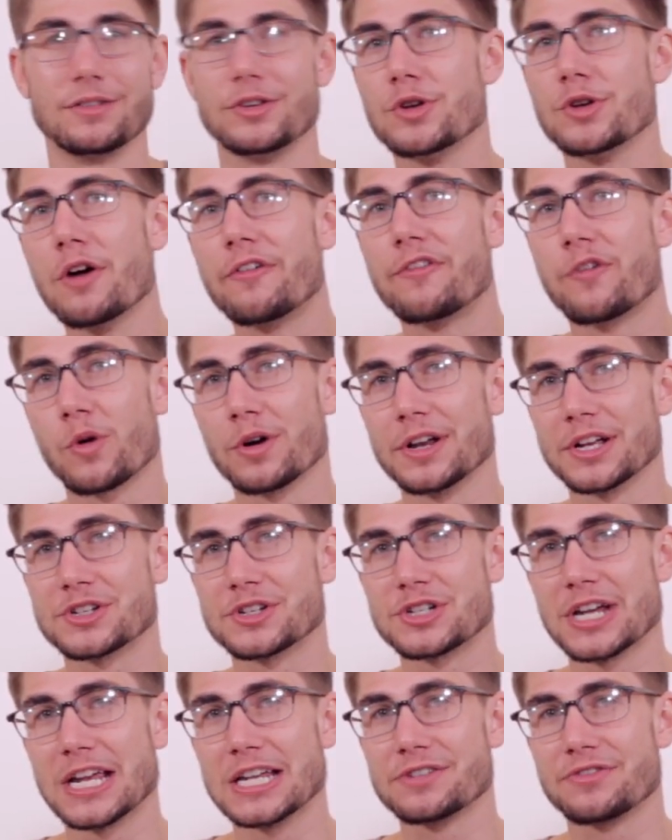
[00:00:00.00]
No foreign
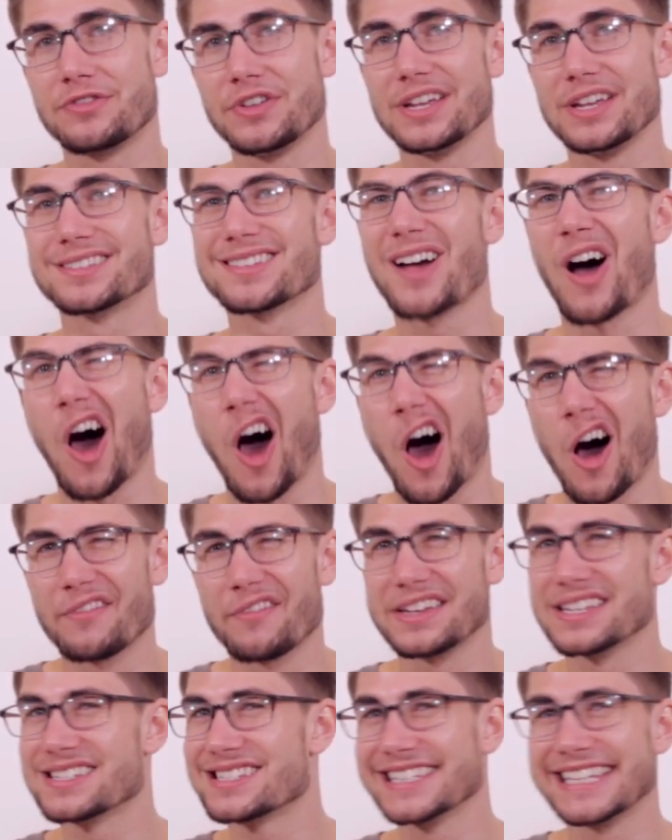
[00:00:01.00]
exchange fees.
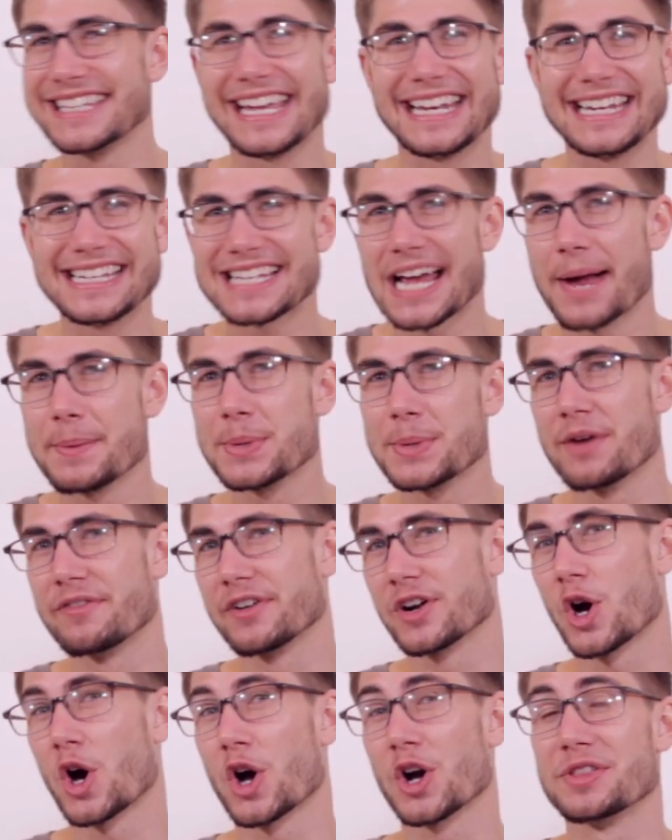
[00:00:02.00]
Obviously, anytime you have
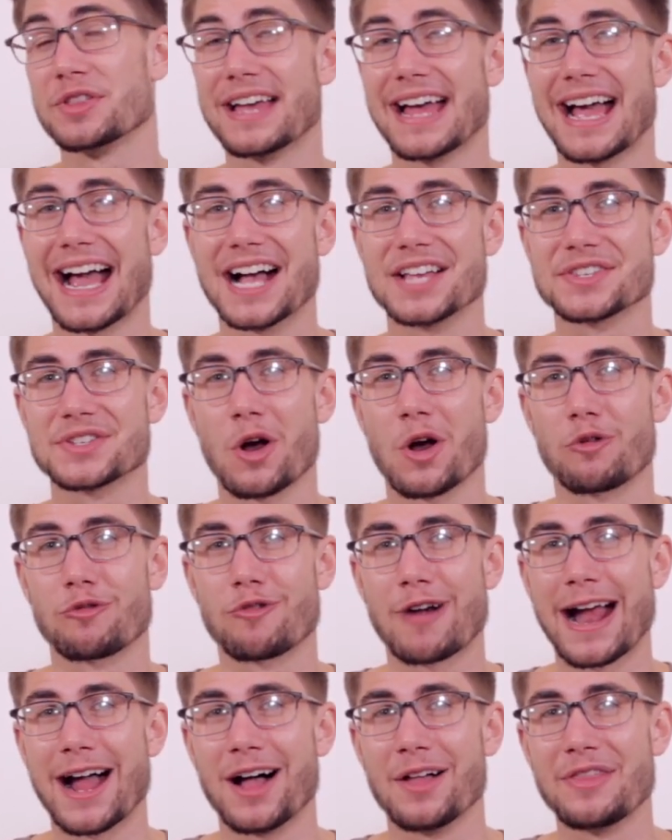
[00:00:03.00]
a card that has
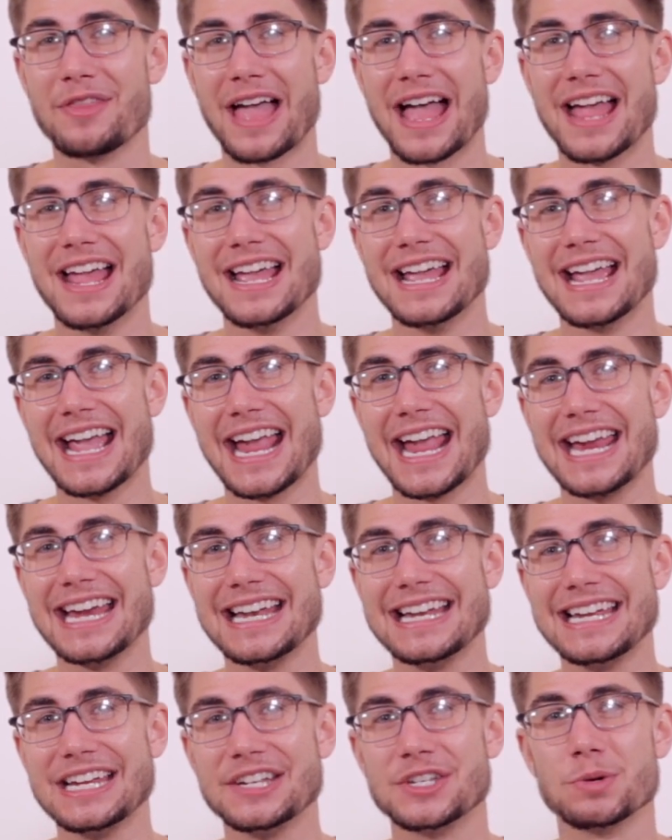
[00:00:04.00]
around that
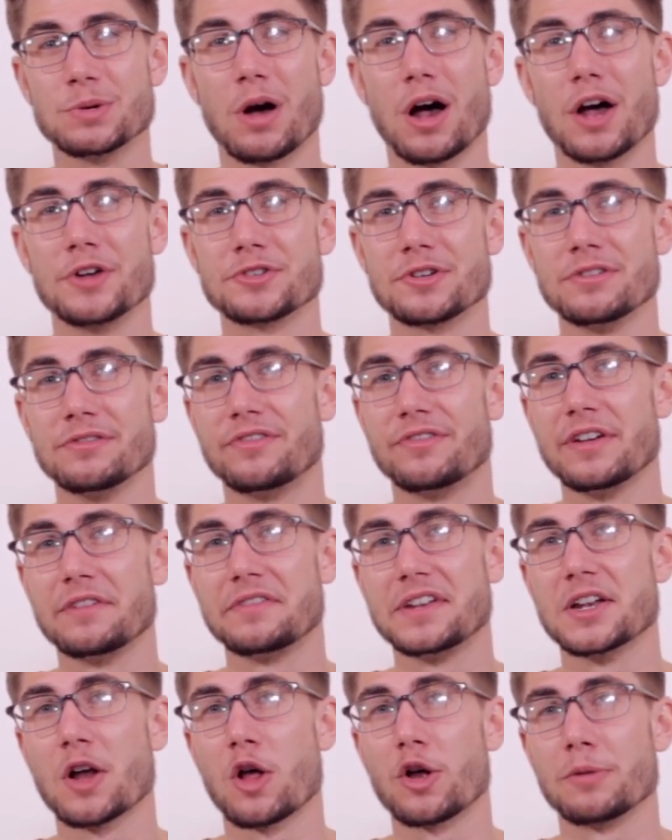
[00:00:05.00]
$80 to
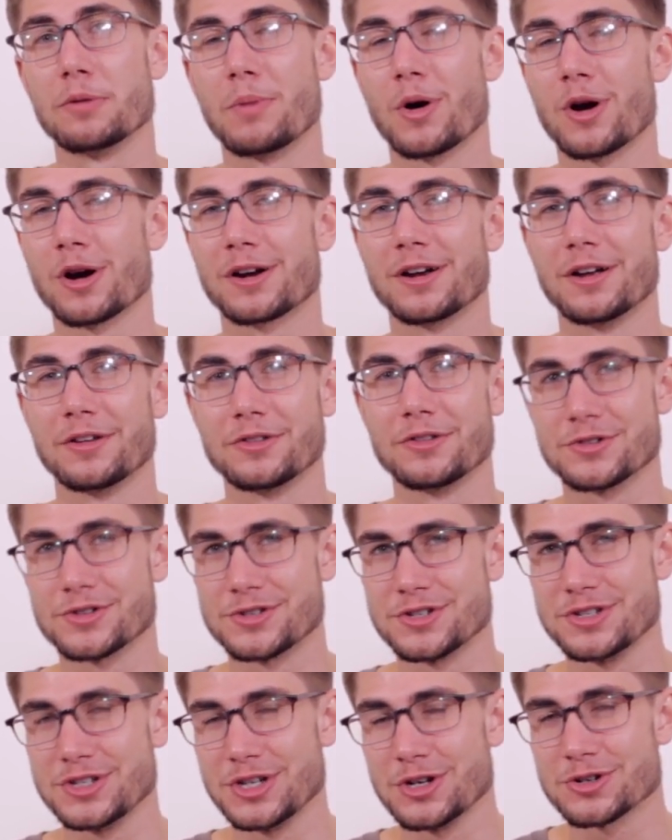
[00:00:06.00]
$150 mark, there's
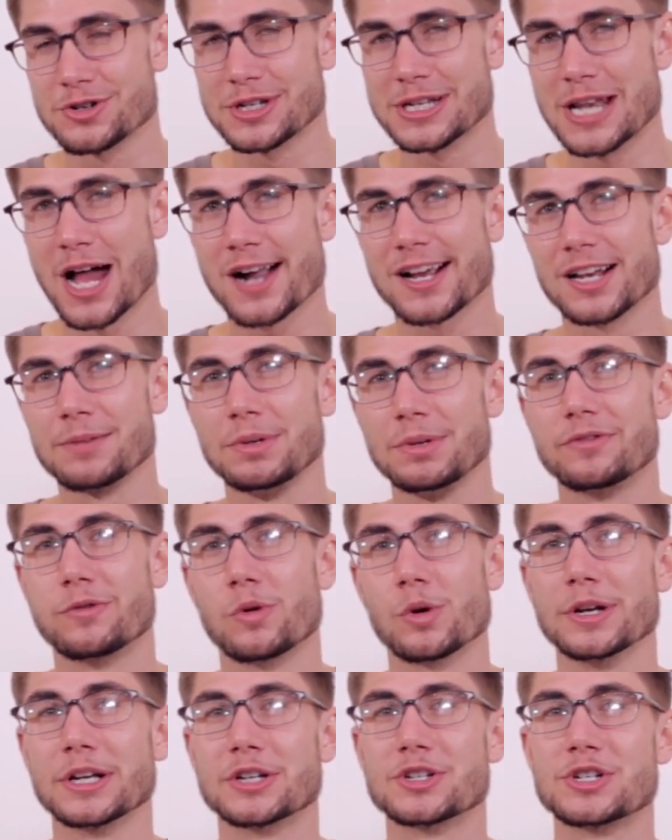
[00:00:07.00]
usually not gonna be
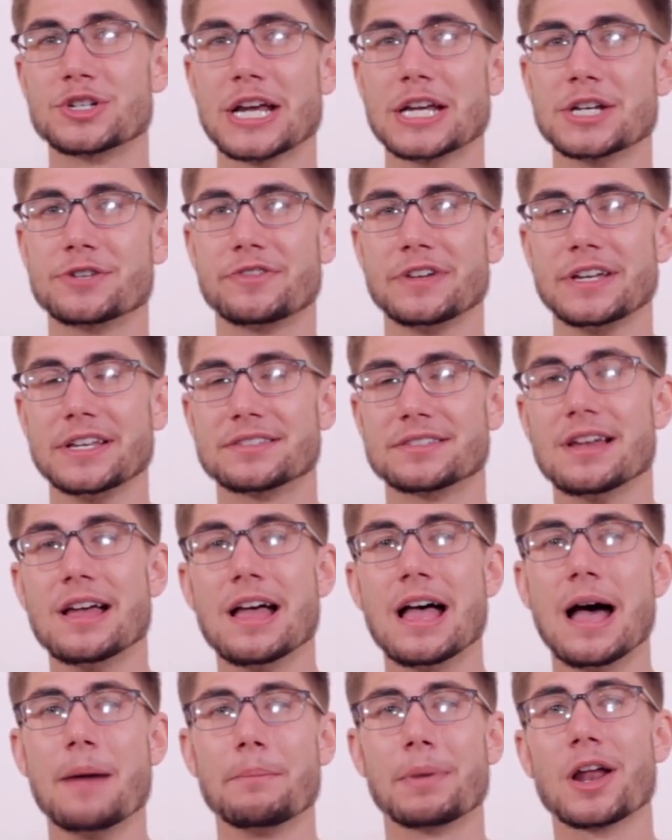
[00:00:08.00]
foreign exchange fees.
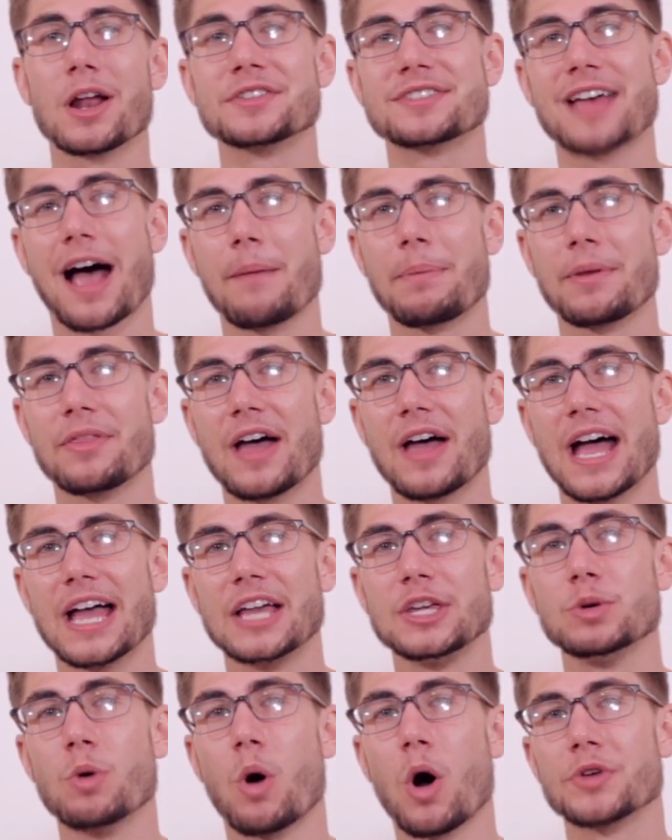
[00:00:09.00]
But on top of
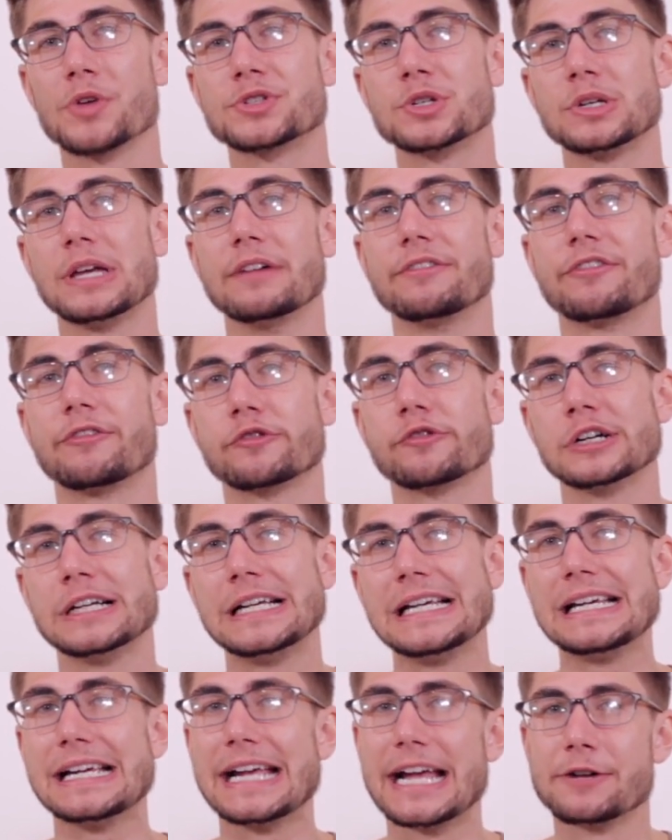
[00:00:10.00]
that, you also get
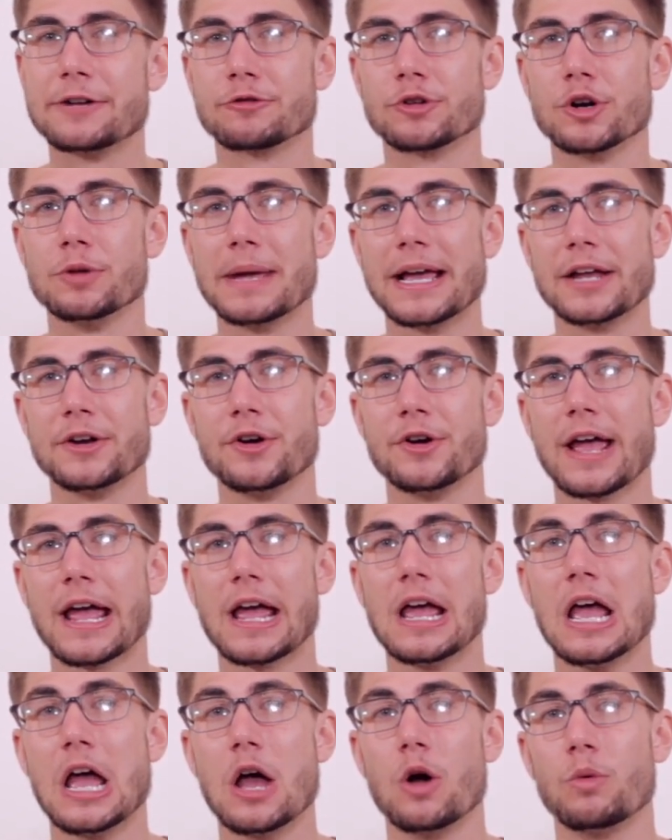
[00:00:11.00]
free in-room
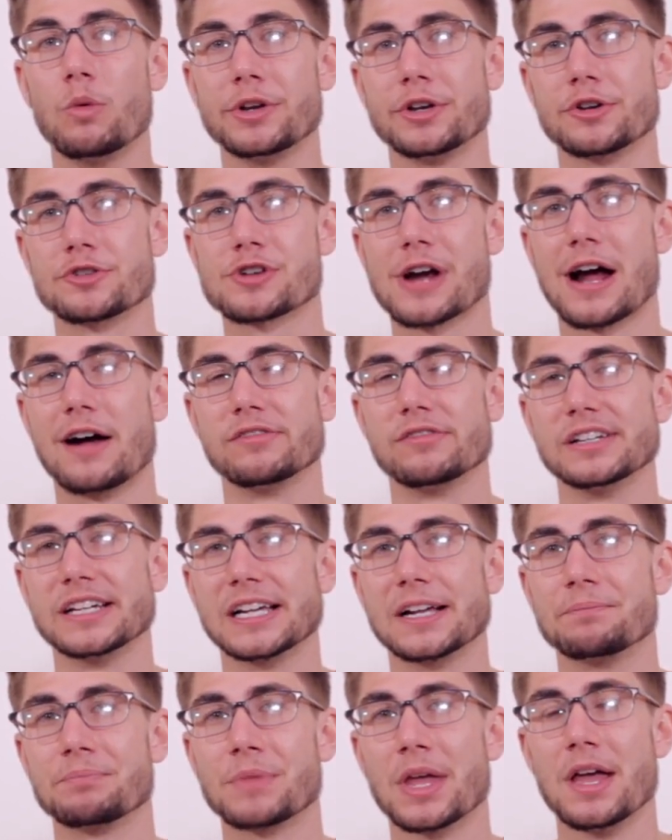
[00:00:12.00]
internet when you're
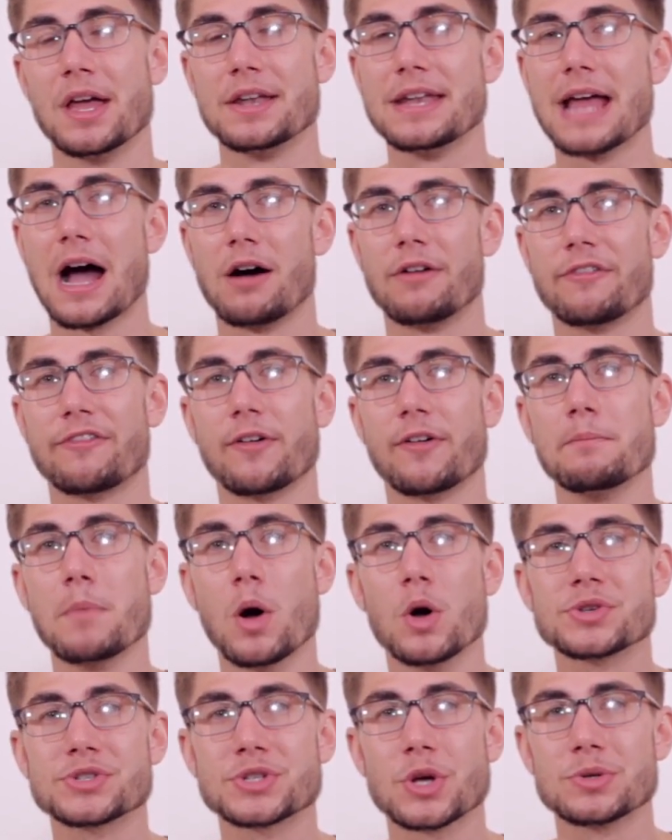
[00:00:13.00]
traveling. Now, for
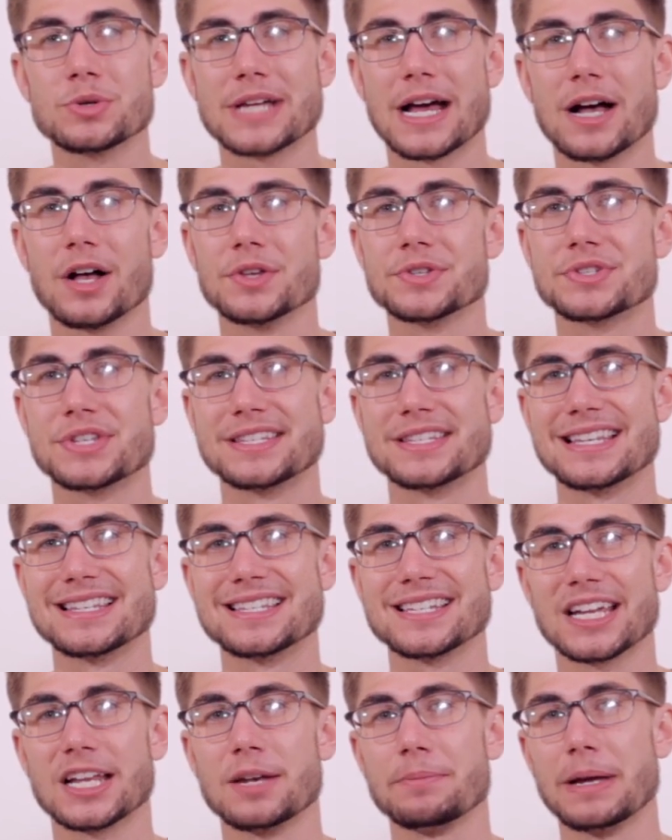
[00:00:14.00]
most hotels, this
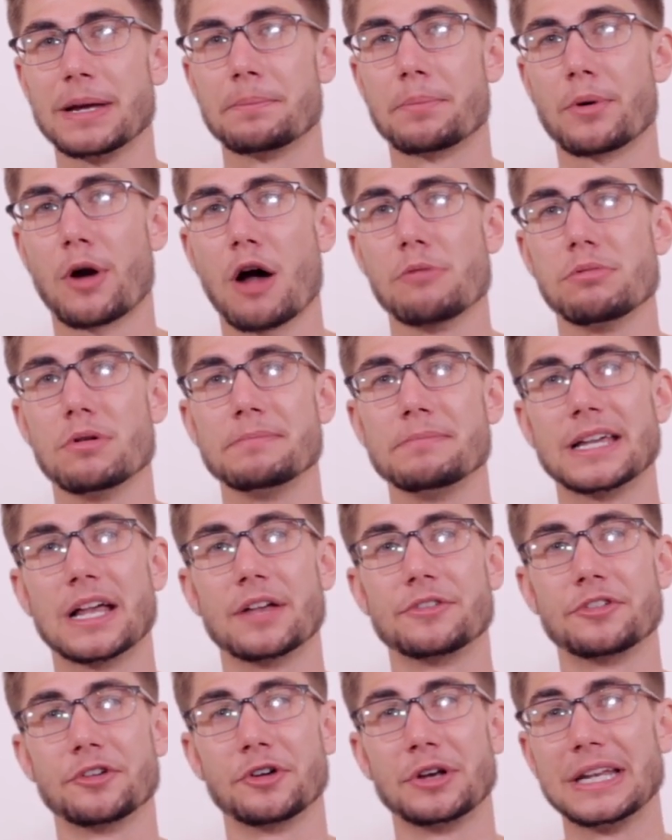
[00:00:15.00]
isn't gonna be a problem
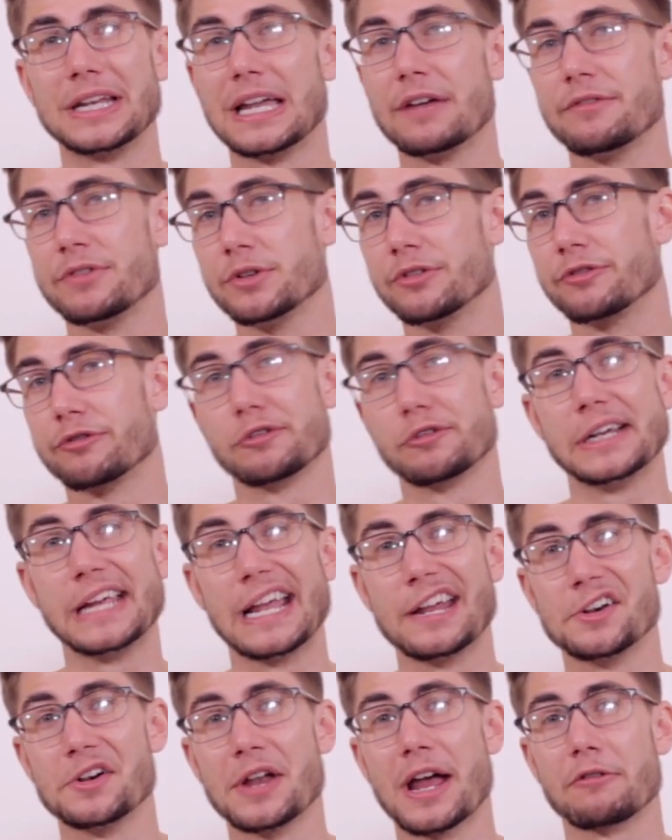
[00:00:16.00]
because they're gonna give you
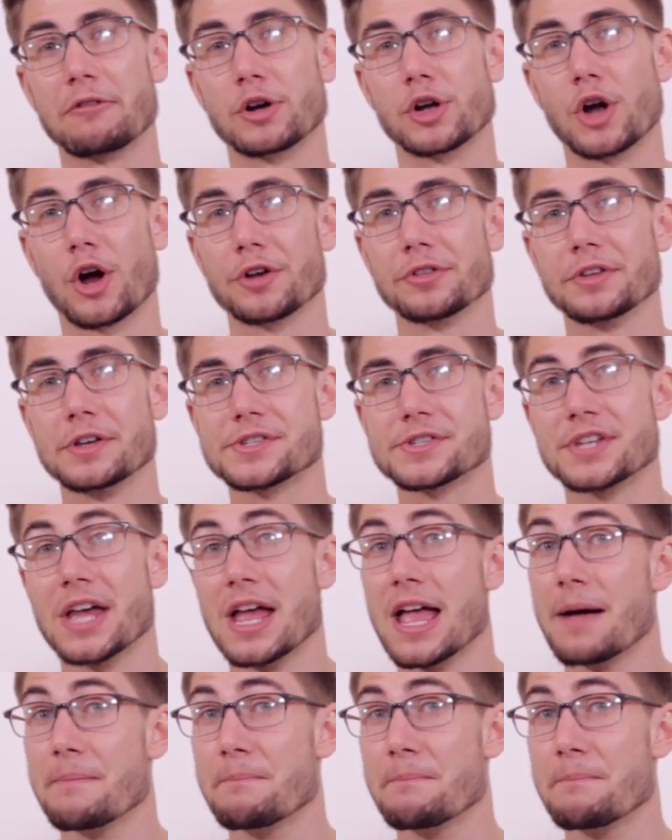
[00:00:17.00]
free internet regardless.